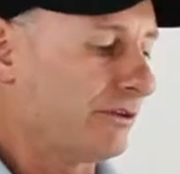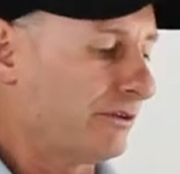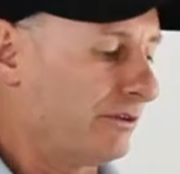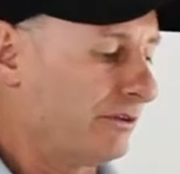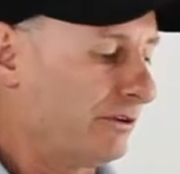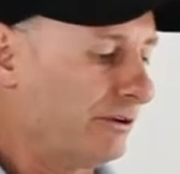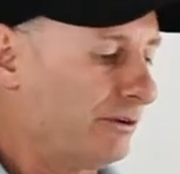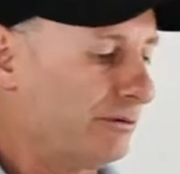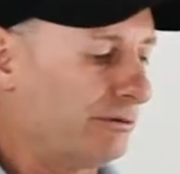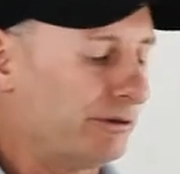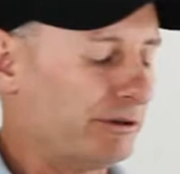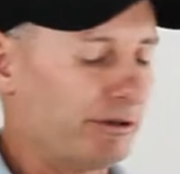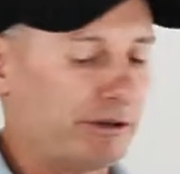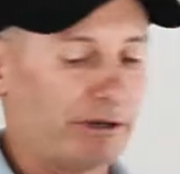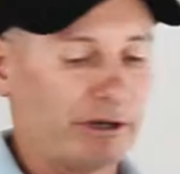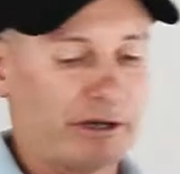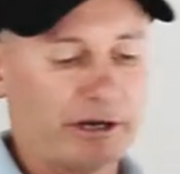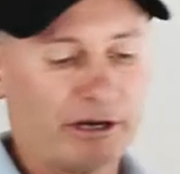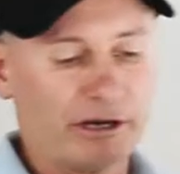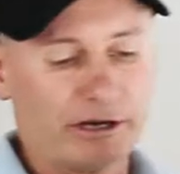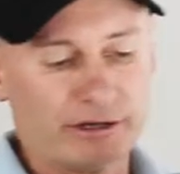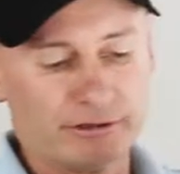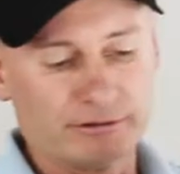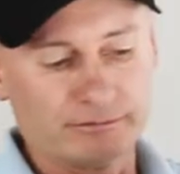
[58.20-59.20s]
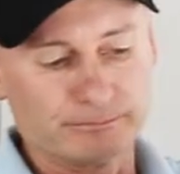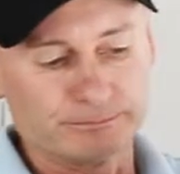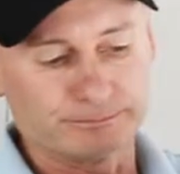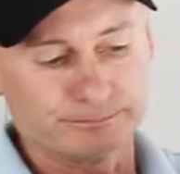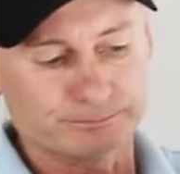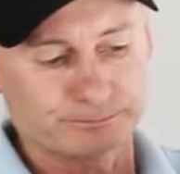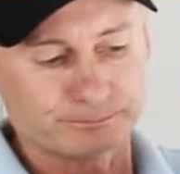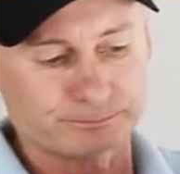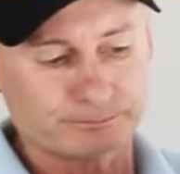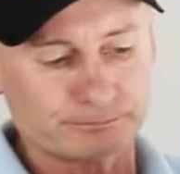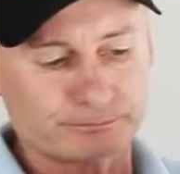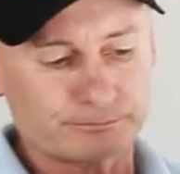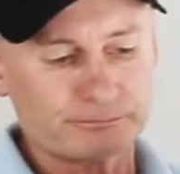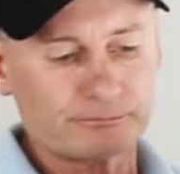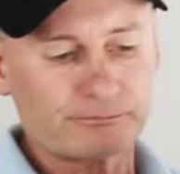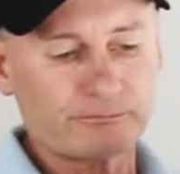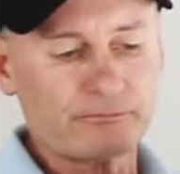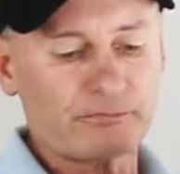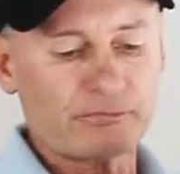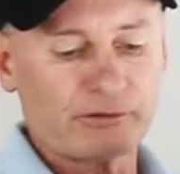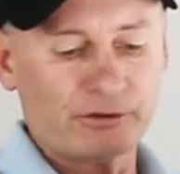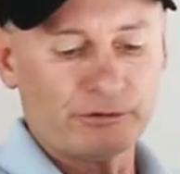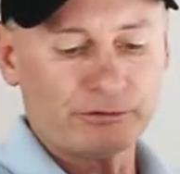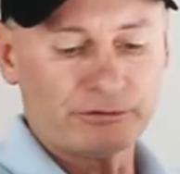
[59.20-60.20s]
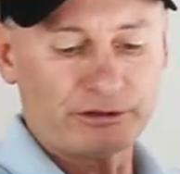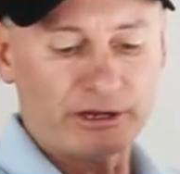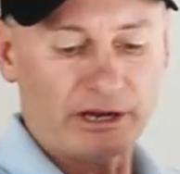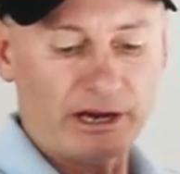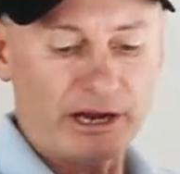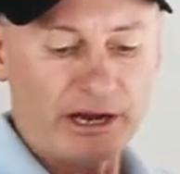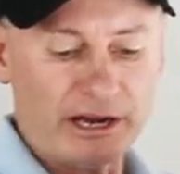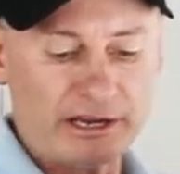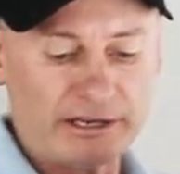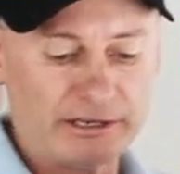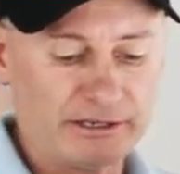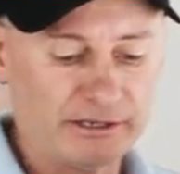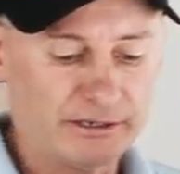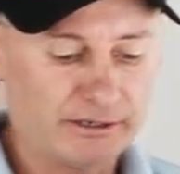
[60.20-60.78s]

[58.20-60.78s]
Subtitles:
There we go. Okay.